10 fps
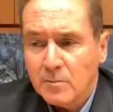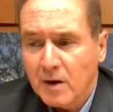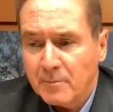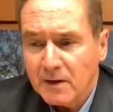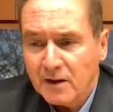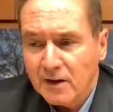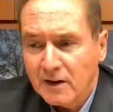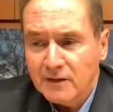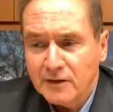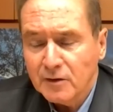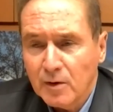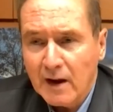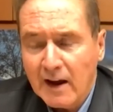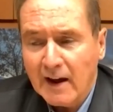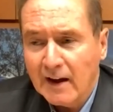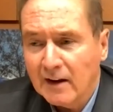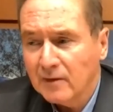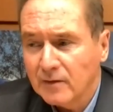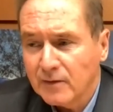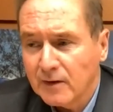But because you have
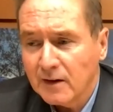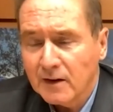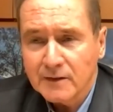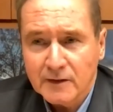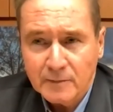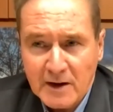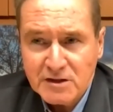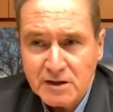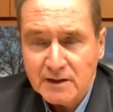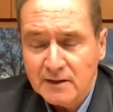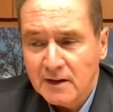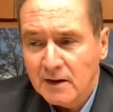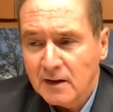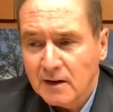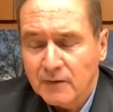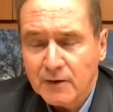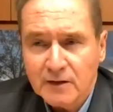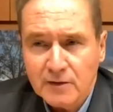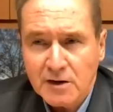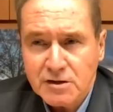a suspension of
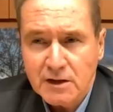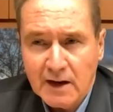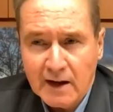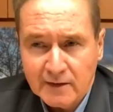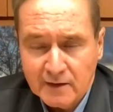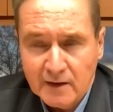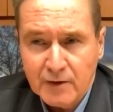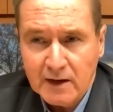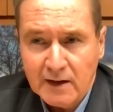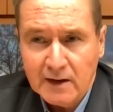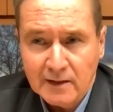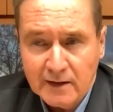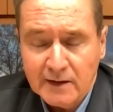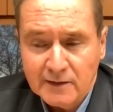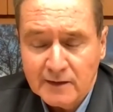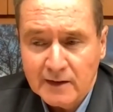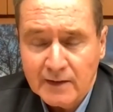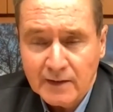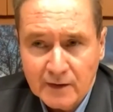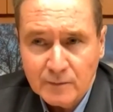construction activity, at least
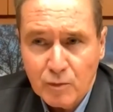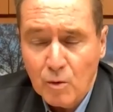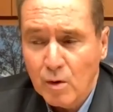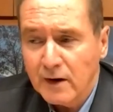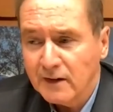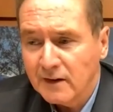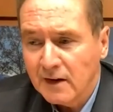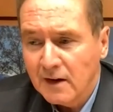at this point,